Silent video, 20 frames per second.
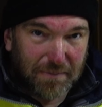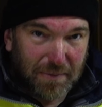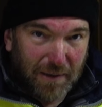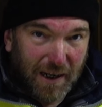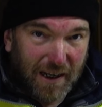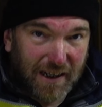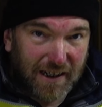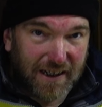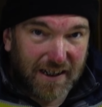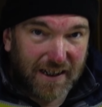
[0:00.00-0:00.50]

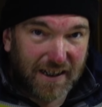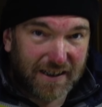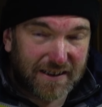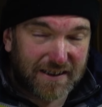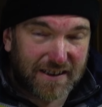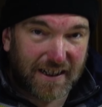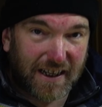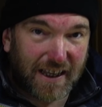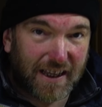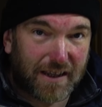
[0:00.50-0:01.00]
plug
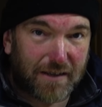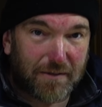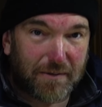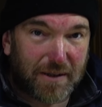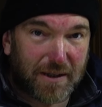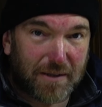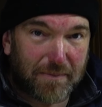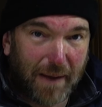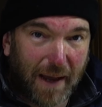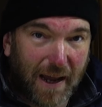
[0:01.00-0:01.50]
together
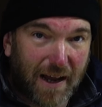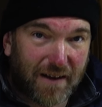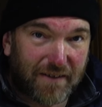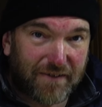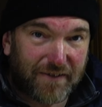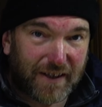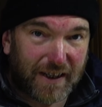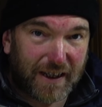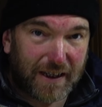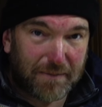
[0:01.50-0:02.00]
with the power
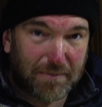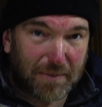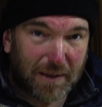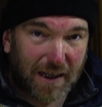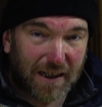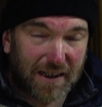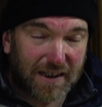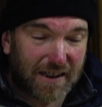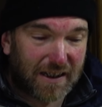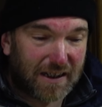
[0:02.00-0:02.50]
feed
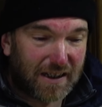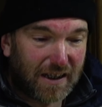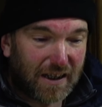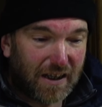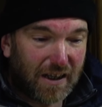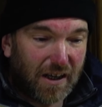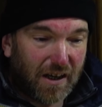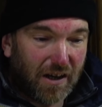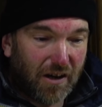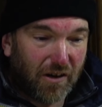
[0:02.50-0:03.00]
plug
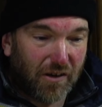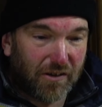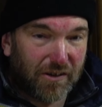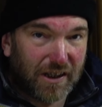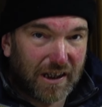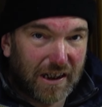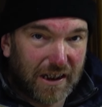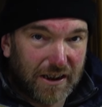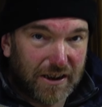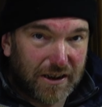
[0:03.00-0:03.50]
on
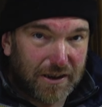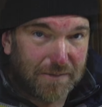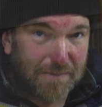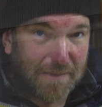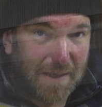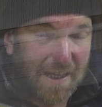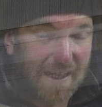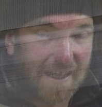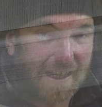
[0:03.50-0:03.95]
the loom.